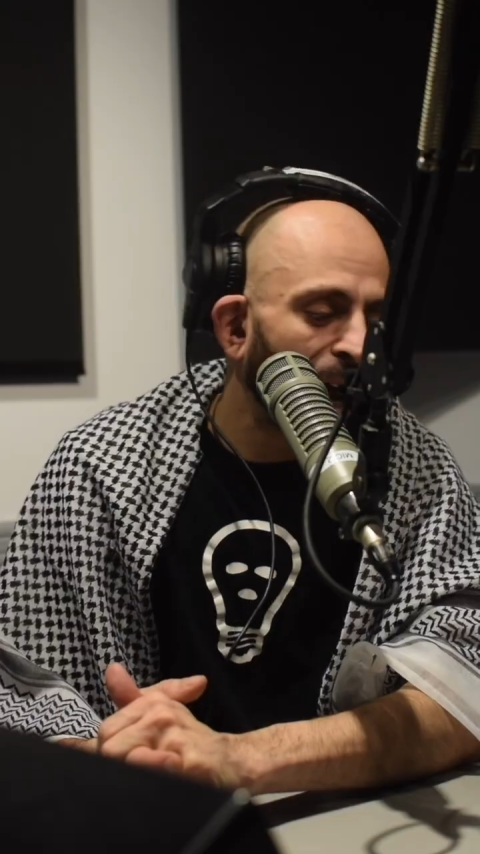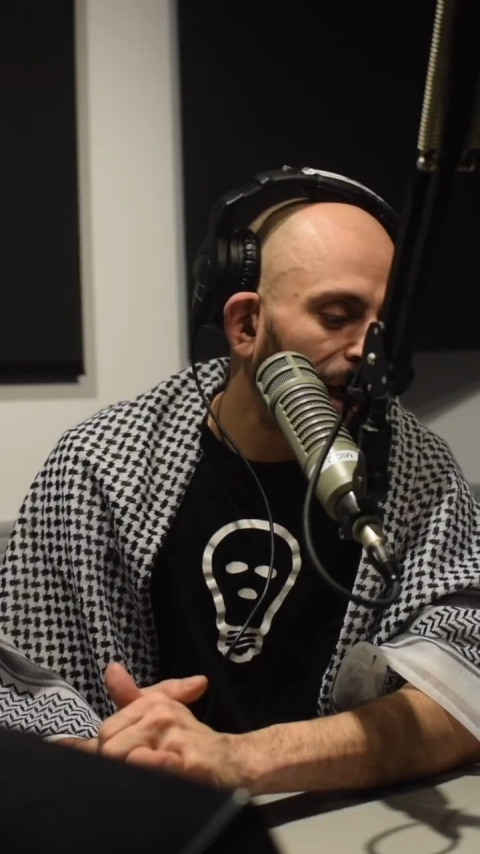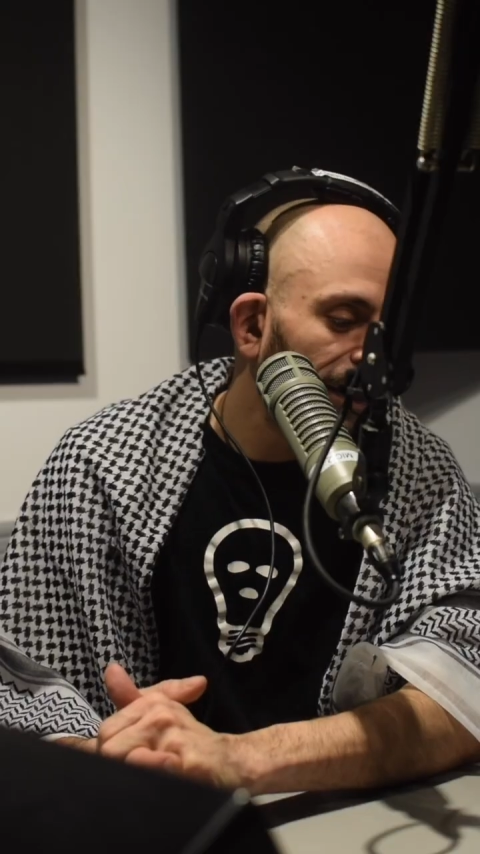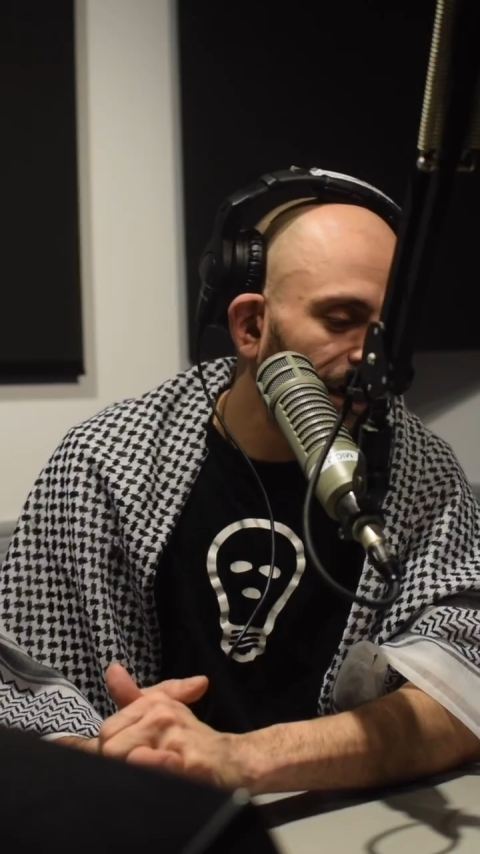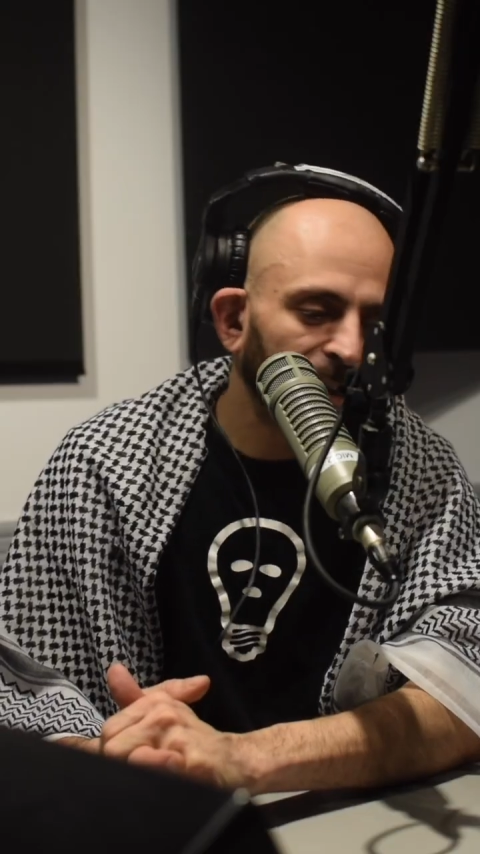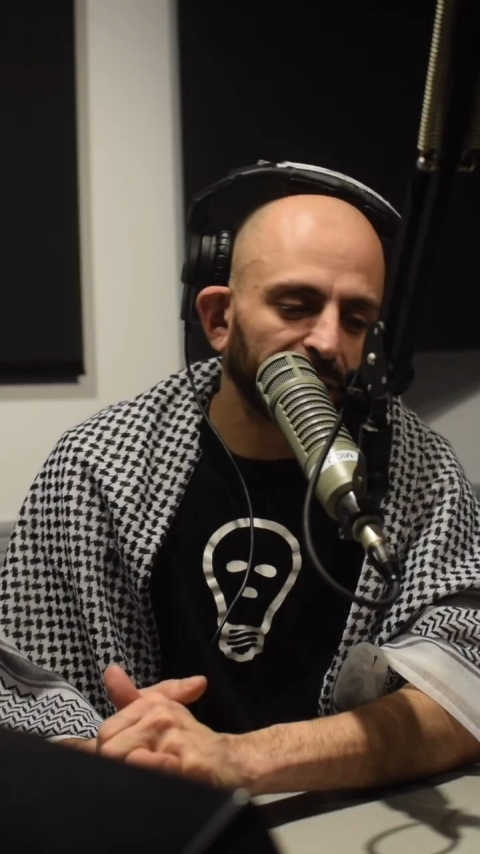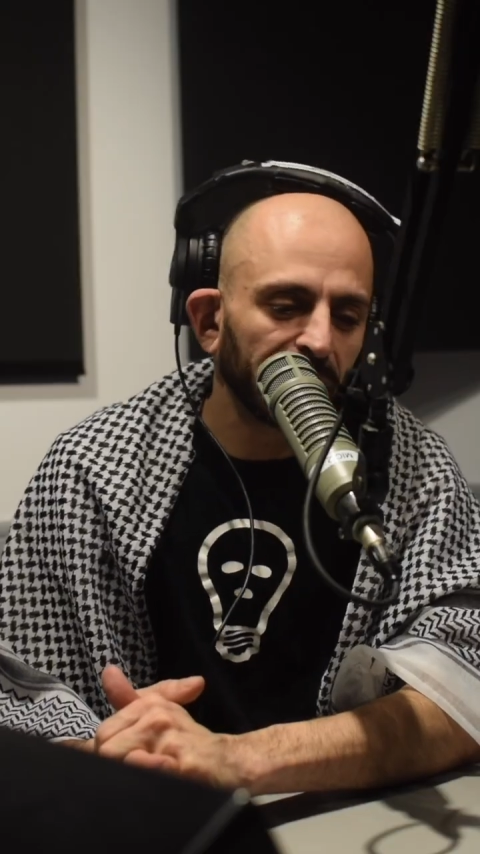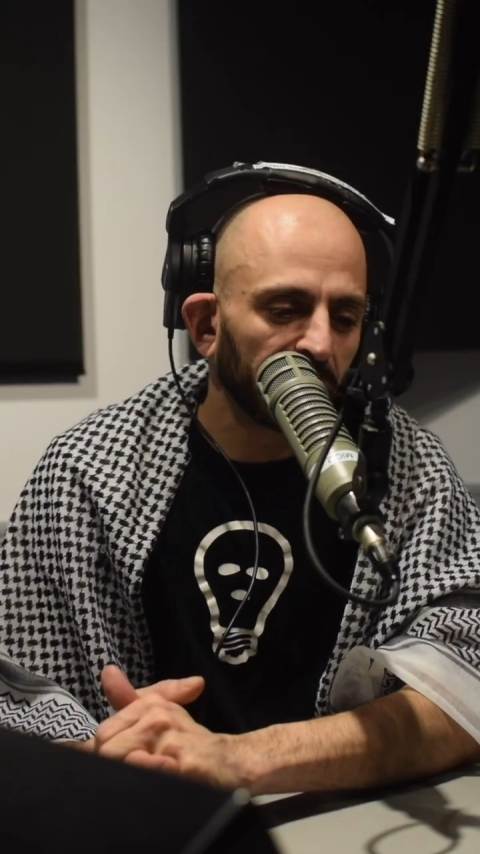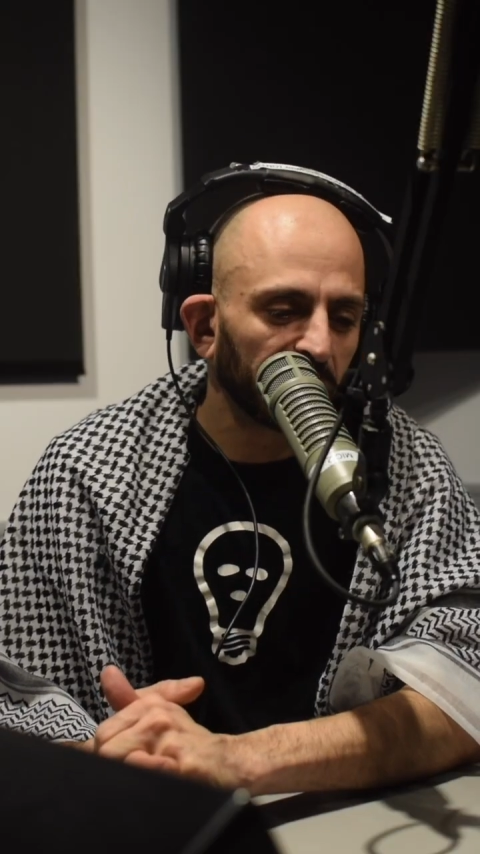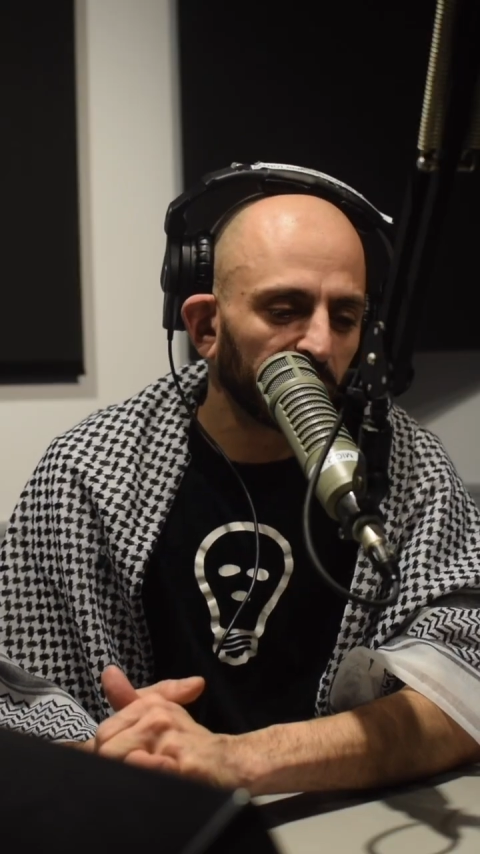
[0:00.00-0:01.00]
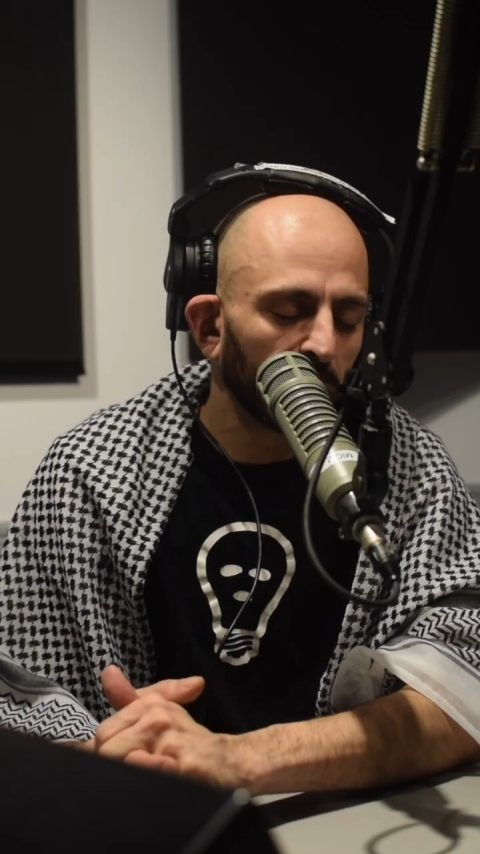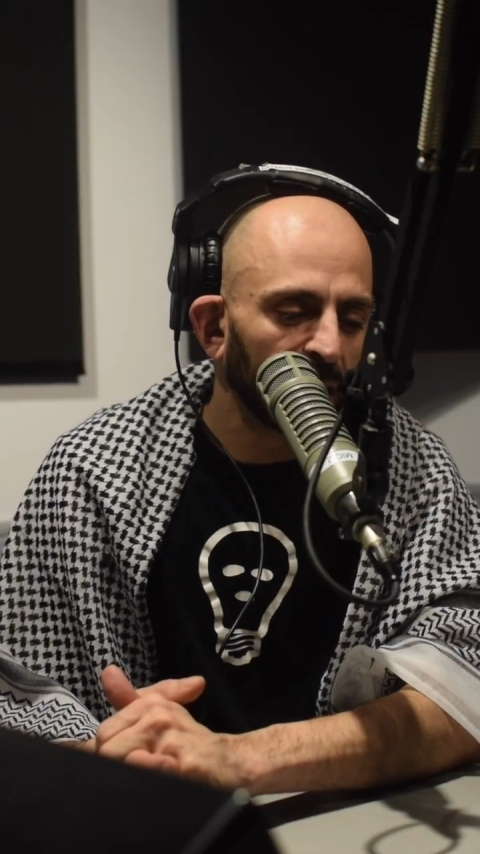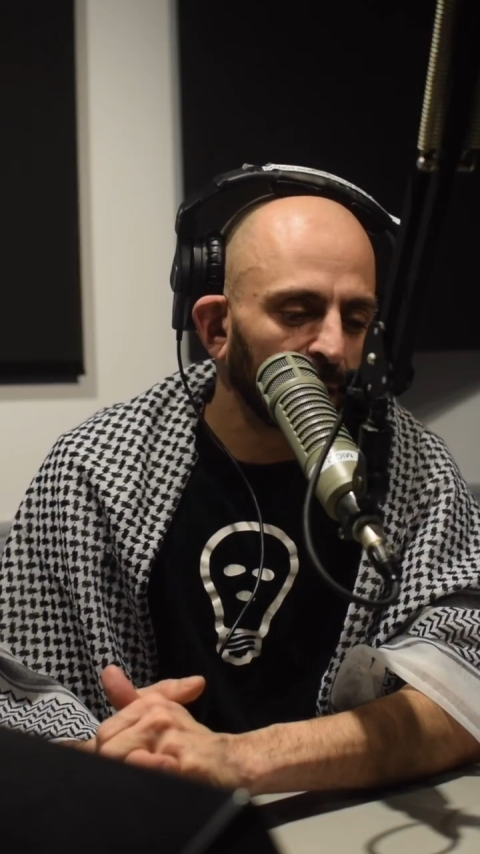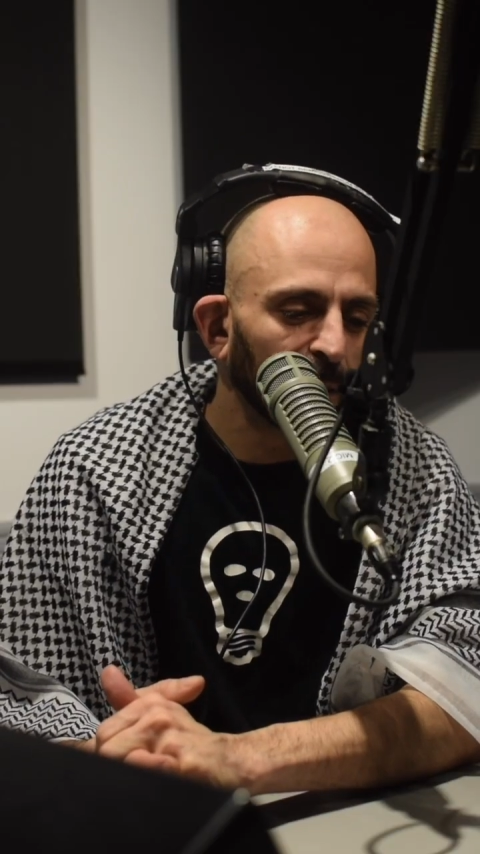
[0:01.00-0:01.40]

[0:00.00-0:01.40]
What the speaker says: honestly, there's so many,